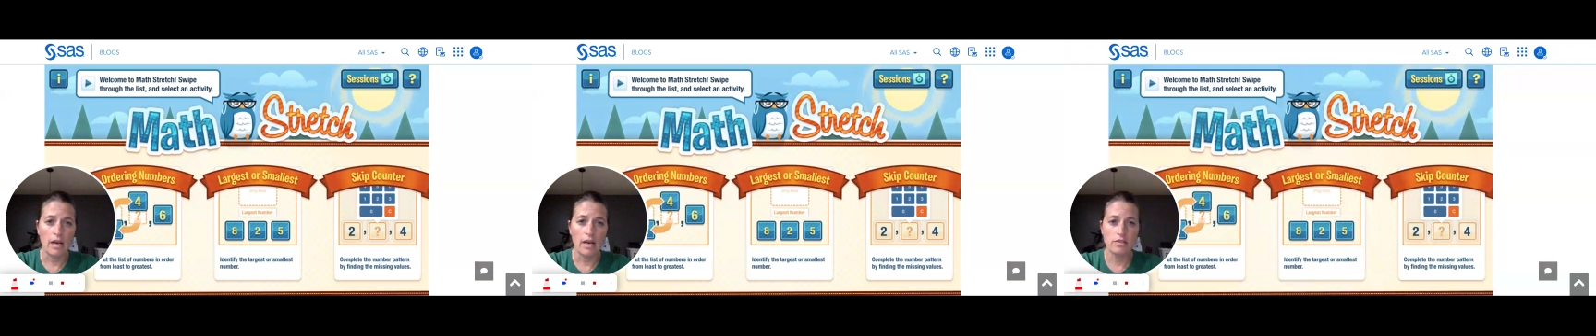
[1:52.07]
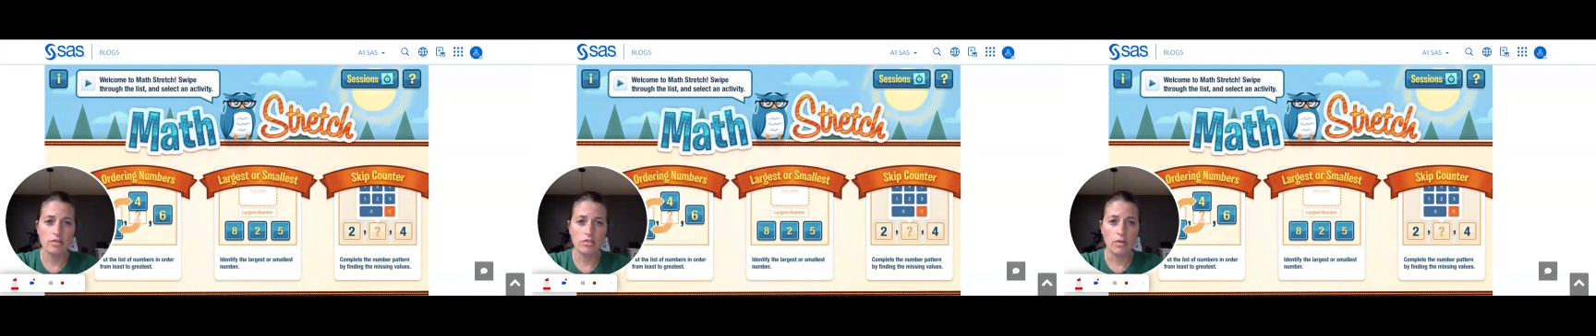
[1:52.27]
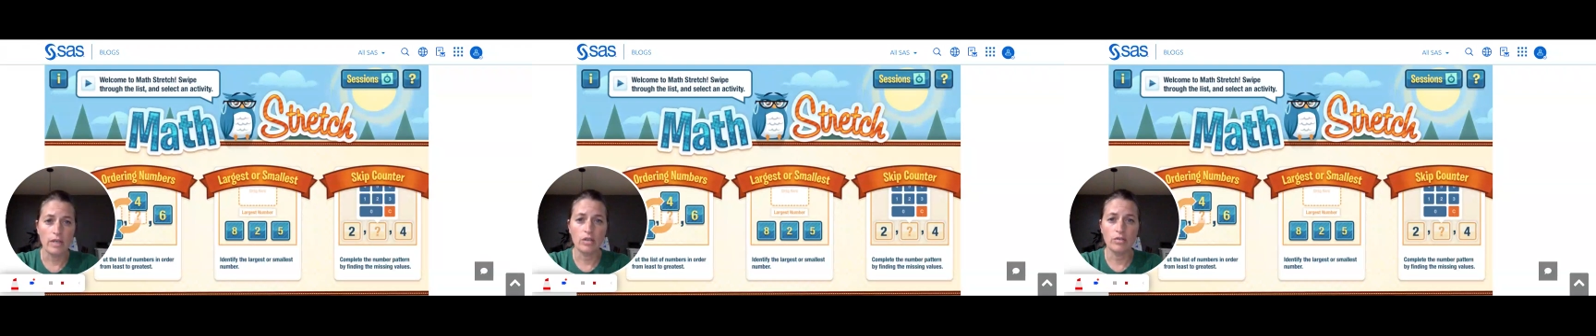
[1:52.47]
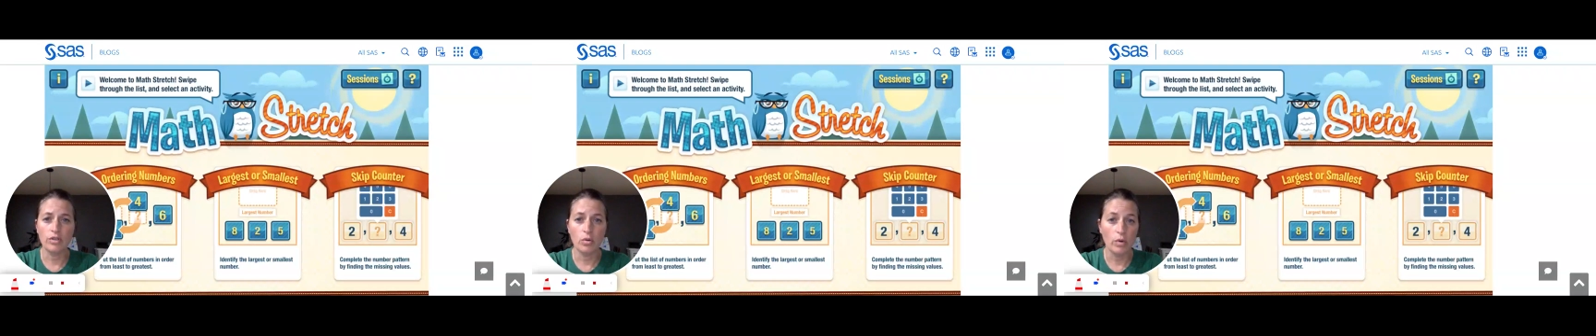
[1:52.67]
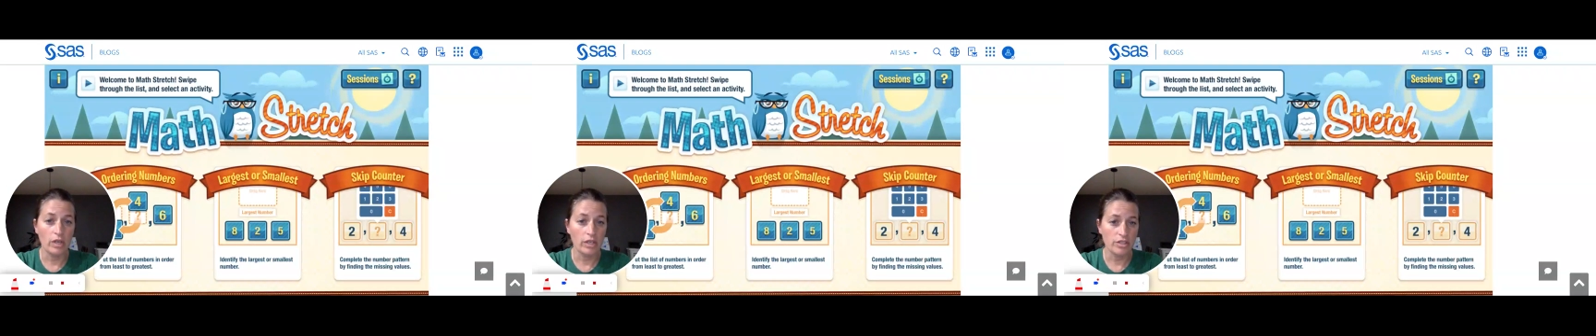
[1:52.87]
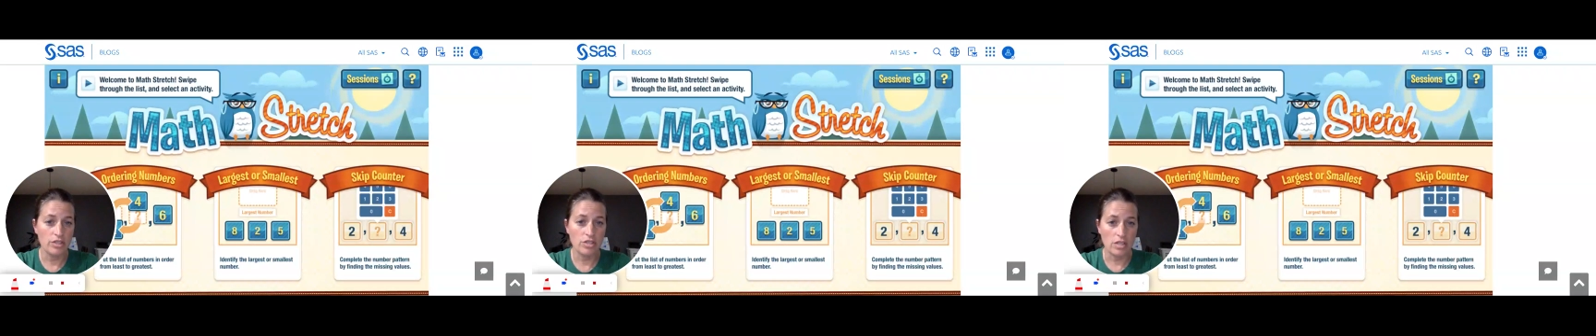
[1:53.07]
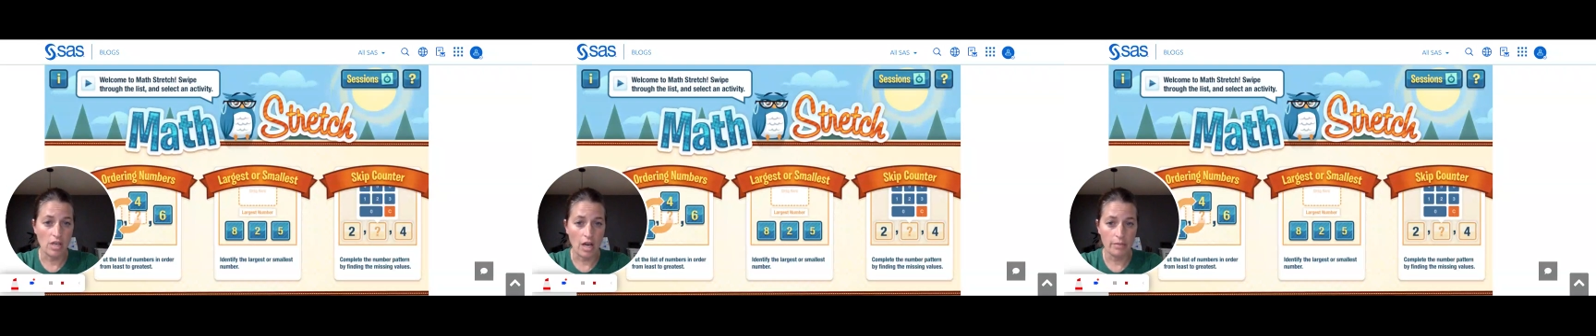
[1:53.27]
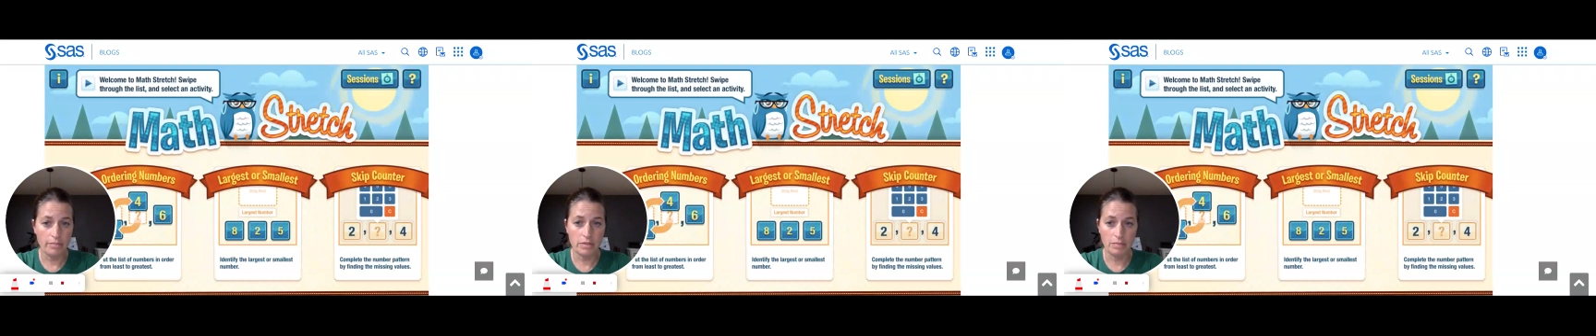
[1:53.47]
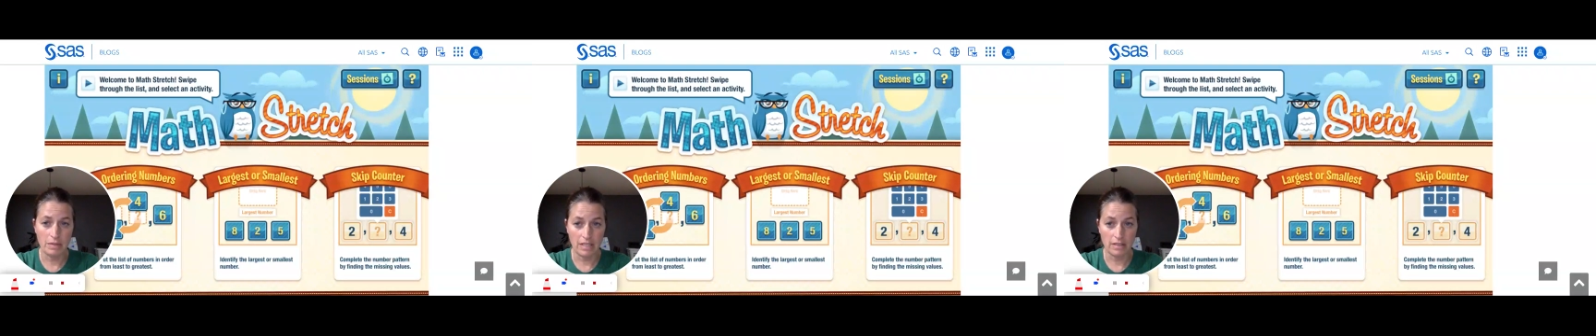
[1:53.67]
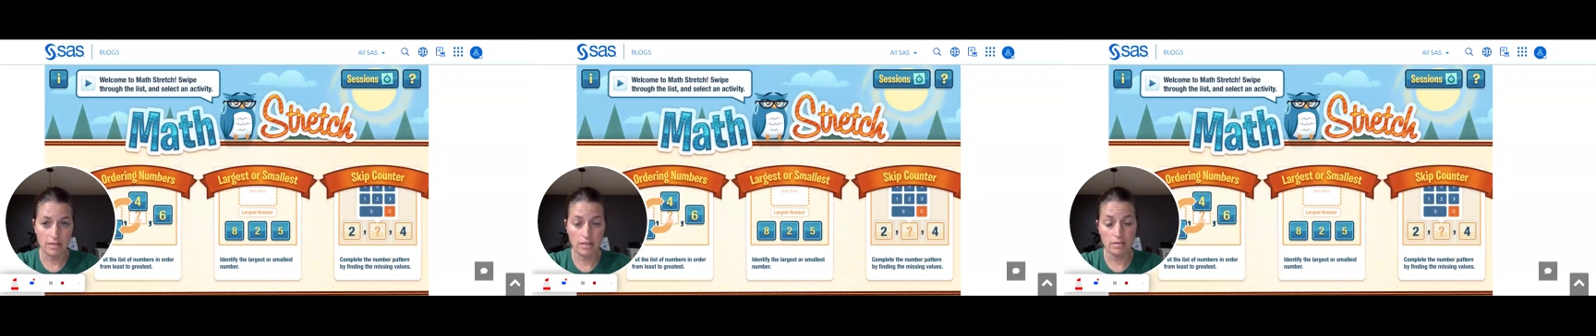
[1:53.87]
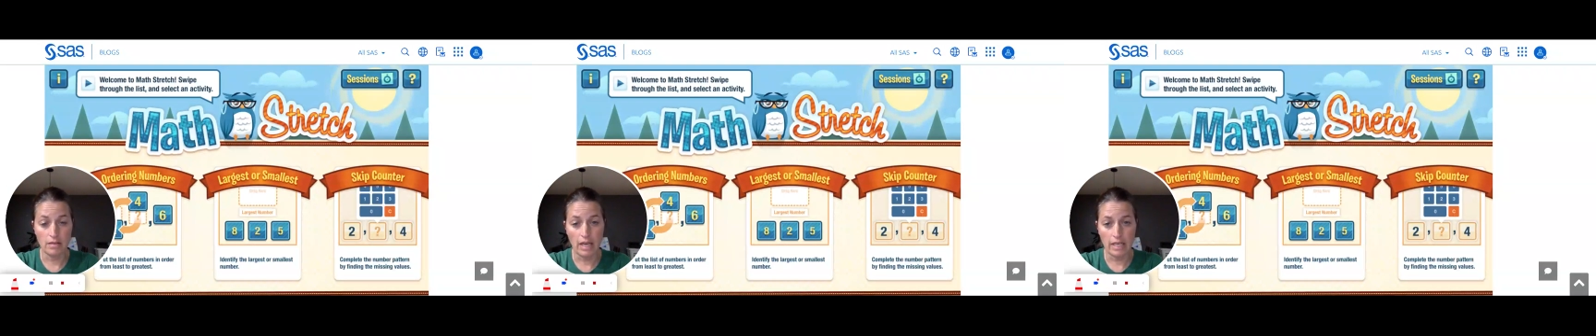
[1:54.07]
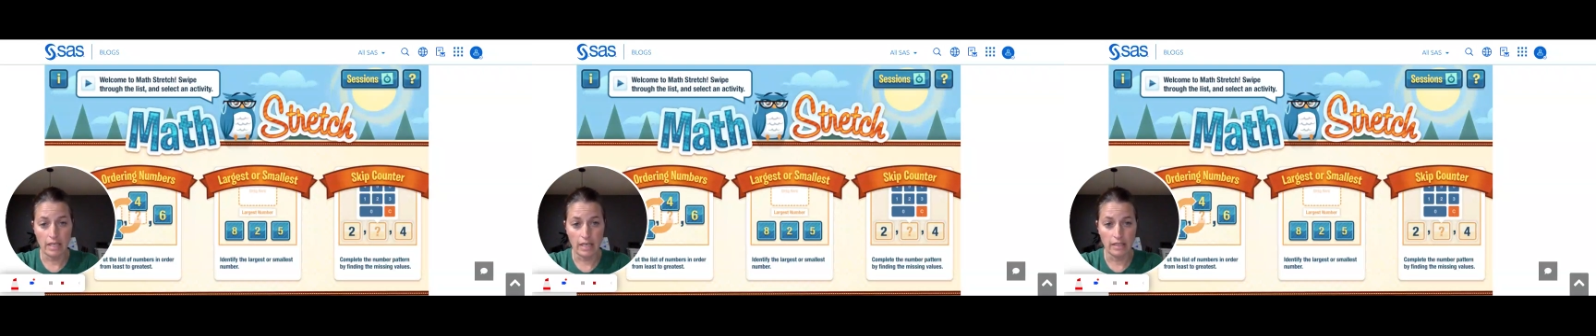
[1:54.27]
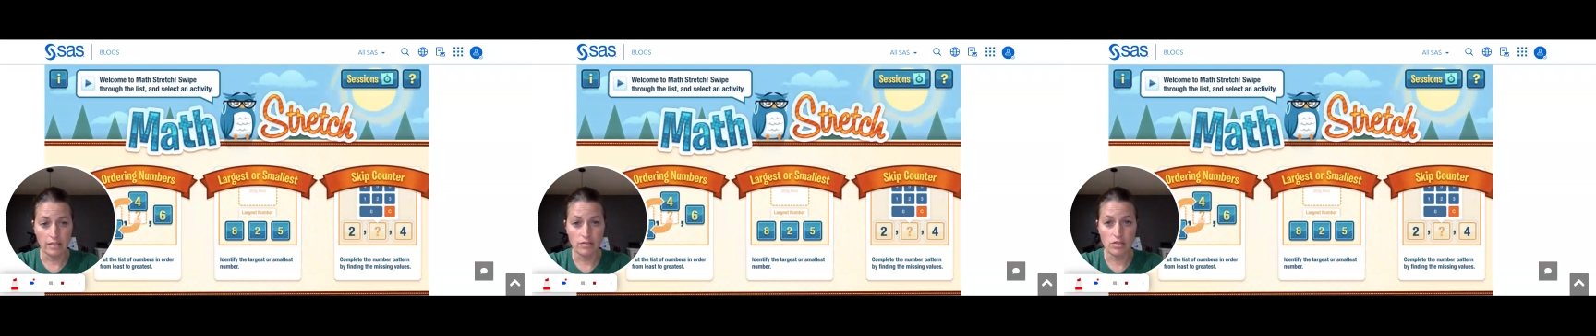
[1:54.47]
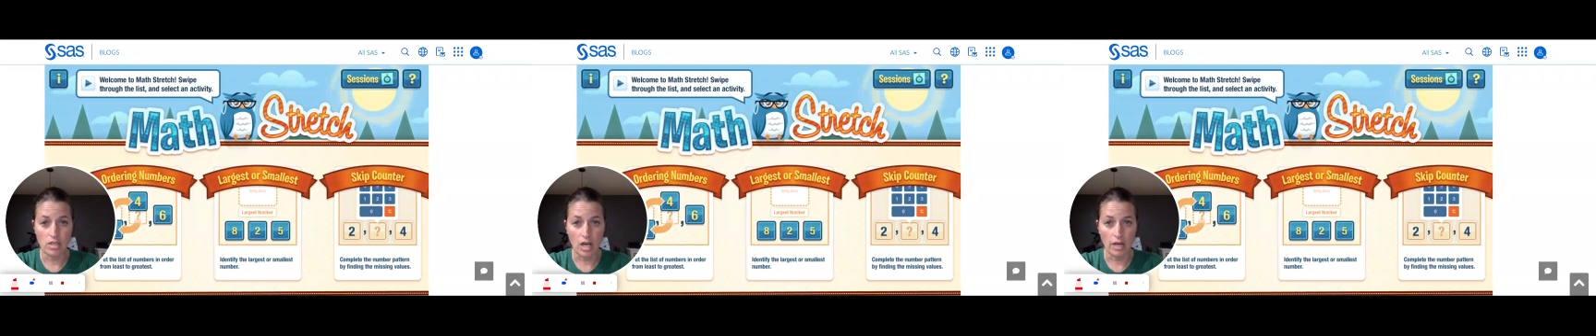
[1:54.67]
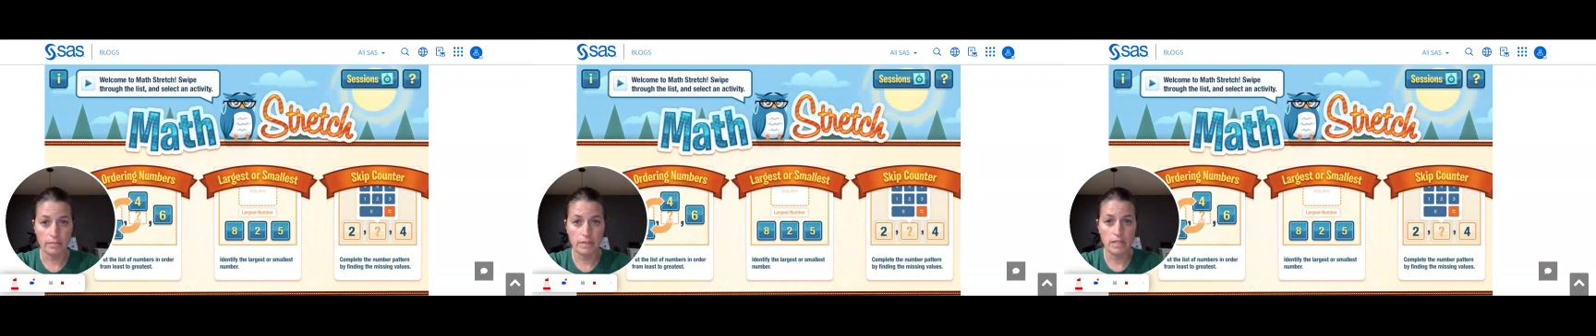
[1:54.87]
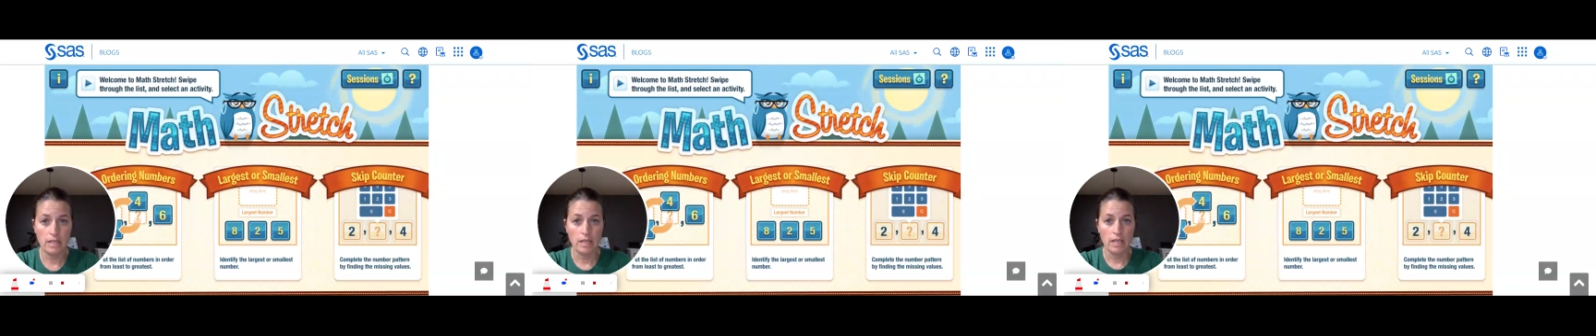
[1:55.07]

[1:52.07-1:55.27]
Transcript: So I don't know where it stopped because I kind of stopped.